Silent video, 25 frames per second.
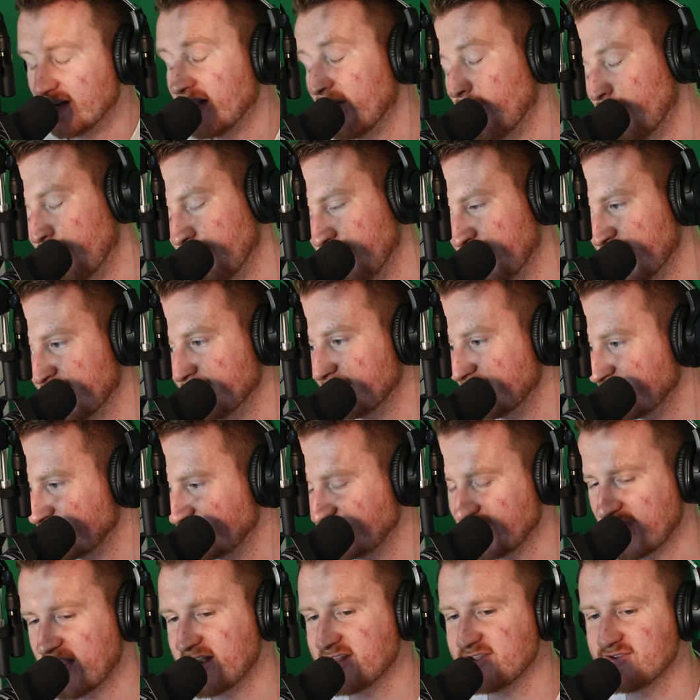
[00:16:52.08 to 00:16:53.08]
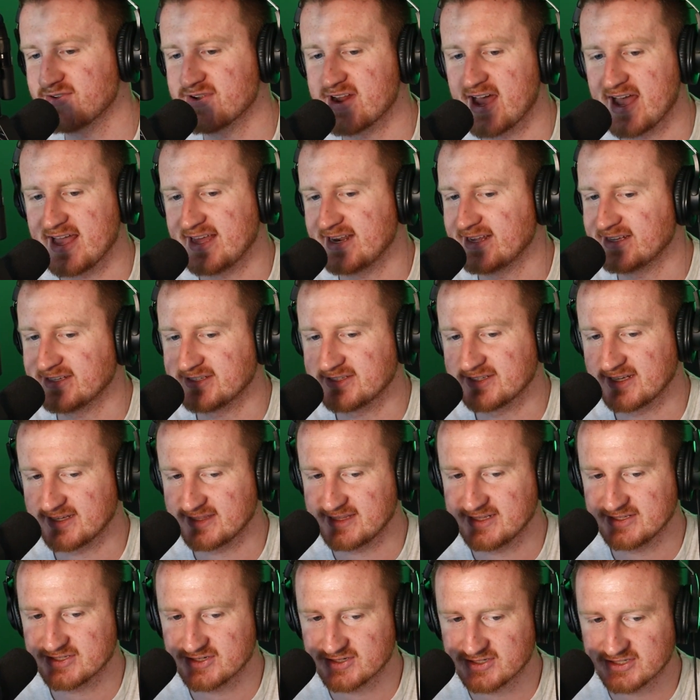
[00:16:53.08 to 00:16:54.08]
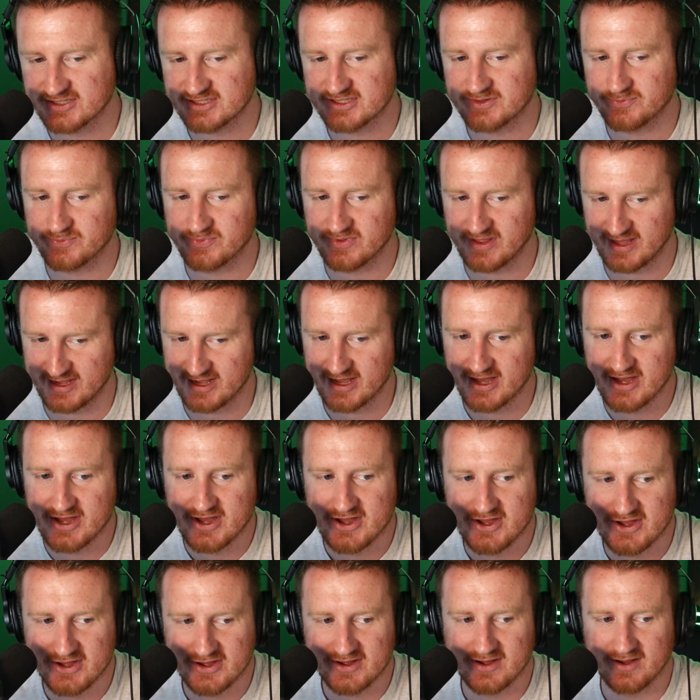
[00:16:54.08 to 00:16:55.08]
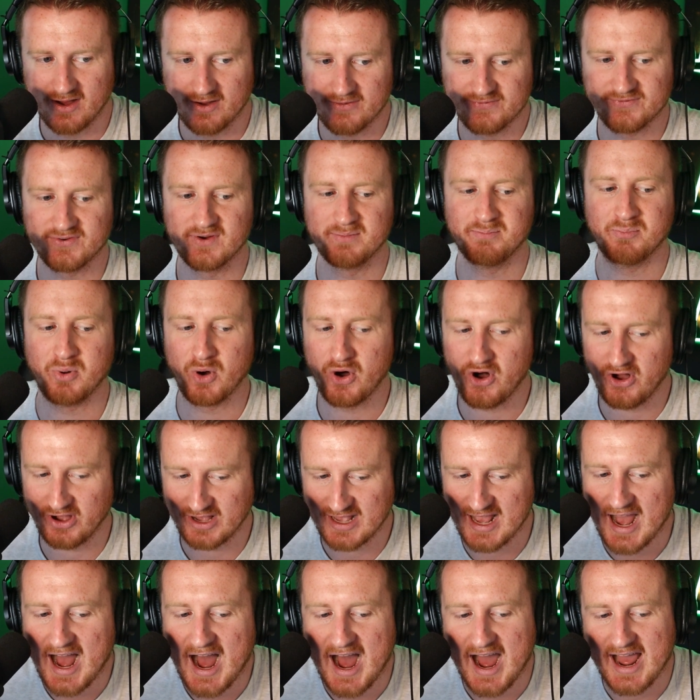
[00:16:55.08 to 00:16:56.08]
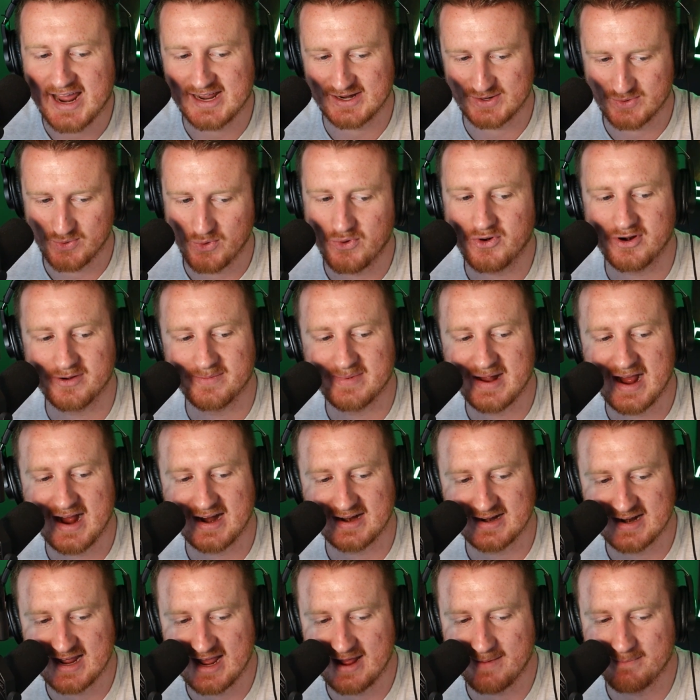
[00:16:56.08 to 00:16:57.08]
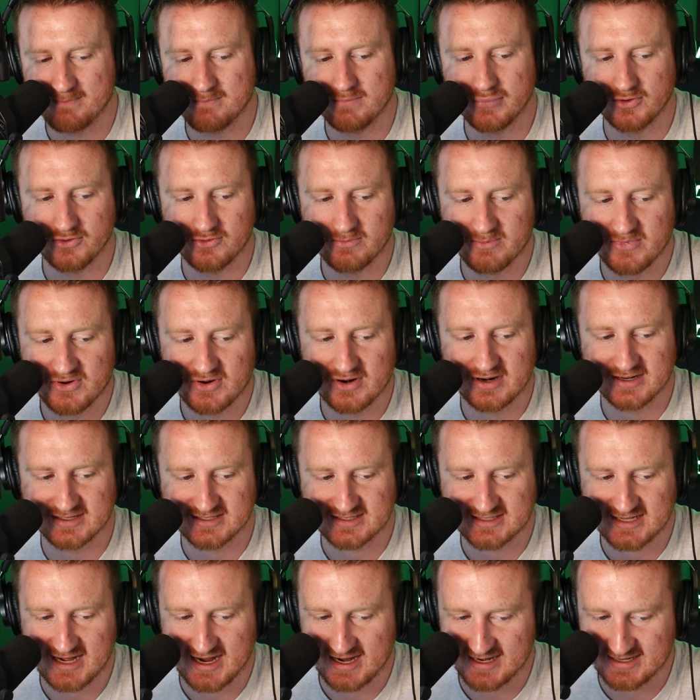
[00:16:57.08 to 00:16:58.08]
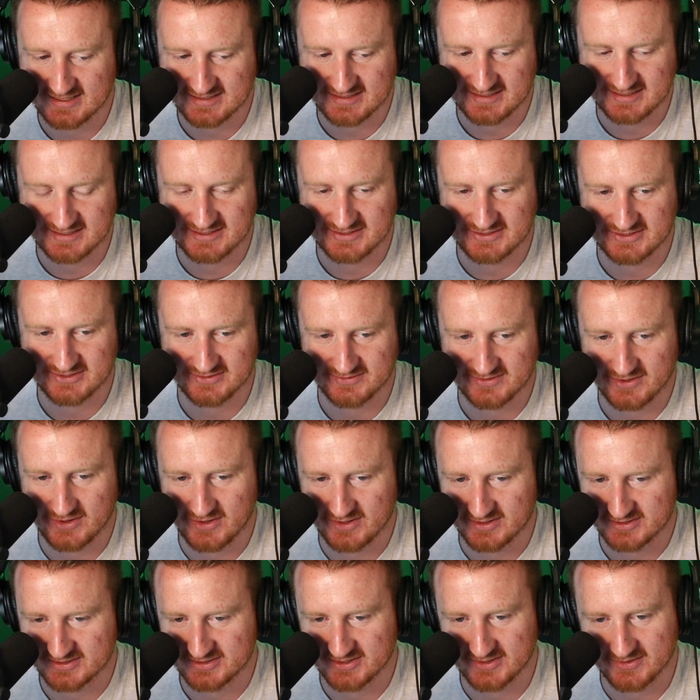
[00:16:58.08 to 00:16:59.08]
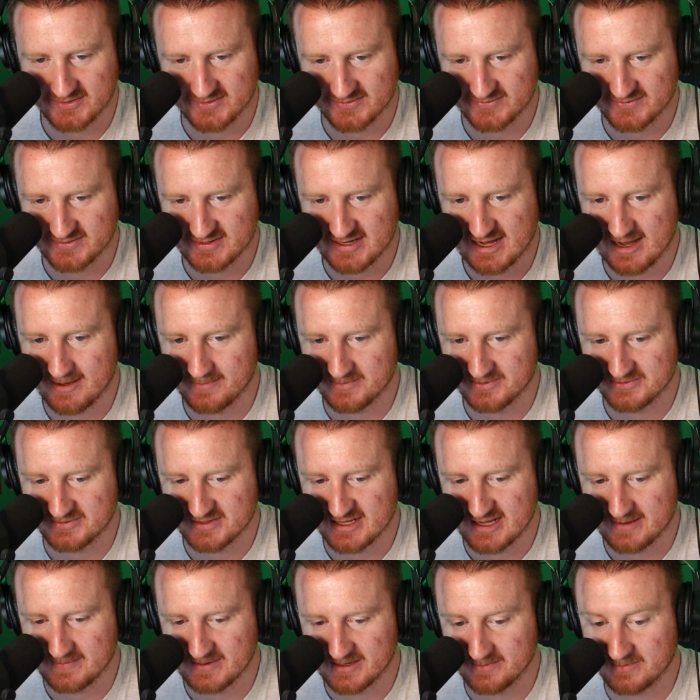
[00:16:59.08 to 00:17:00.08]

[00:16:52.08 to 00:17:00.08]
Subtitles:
Older, but Johnny Unitas. Like, these are just some like football guy quarterback name. Boomer Esiason is also a phenomenal name.